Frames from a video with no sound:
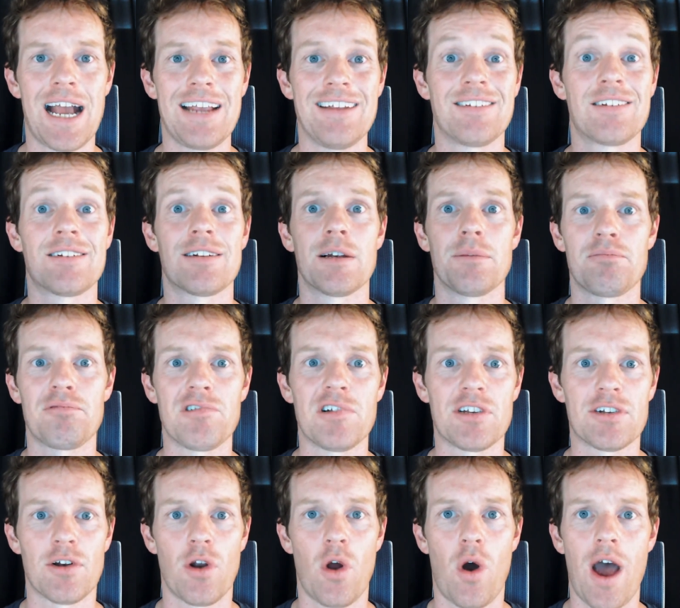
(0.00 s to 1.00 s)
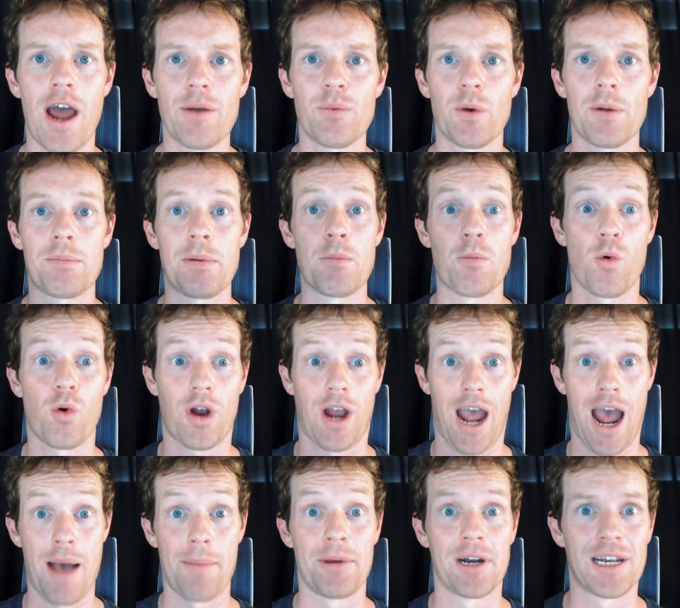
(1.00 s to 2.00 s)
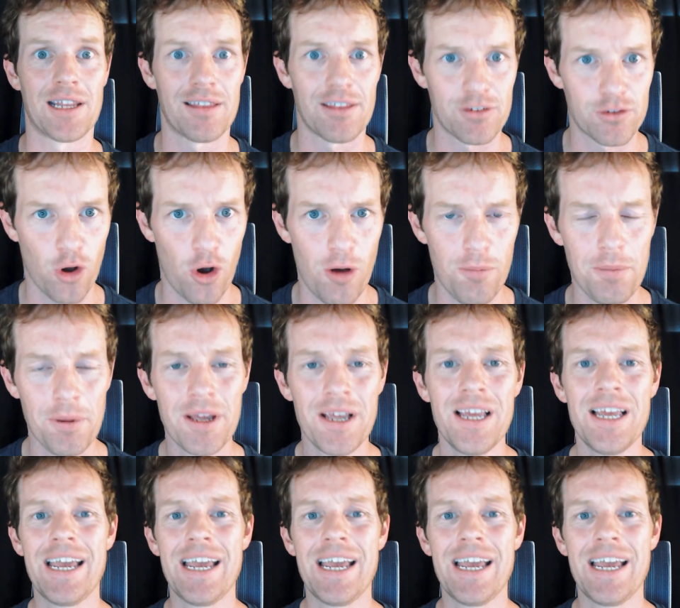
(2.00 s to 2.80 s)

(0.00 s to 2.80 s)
a slippery slide where people come in at the top